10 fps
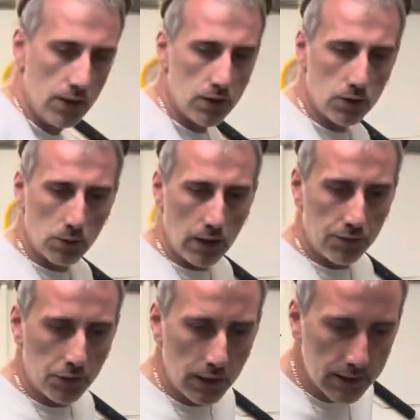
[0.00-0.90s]
So we have
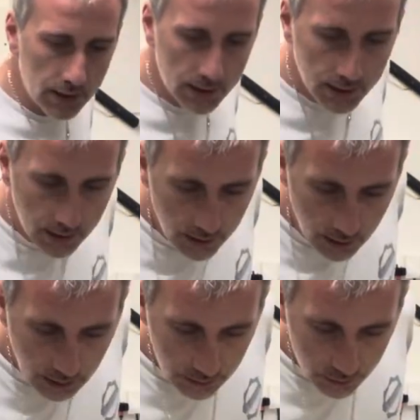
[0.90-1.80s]
to let it
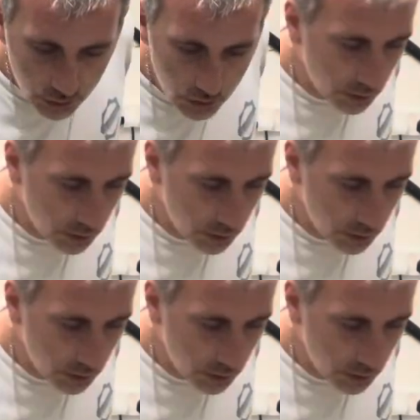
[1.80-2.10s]
just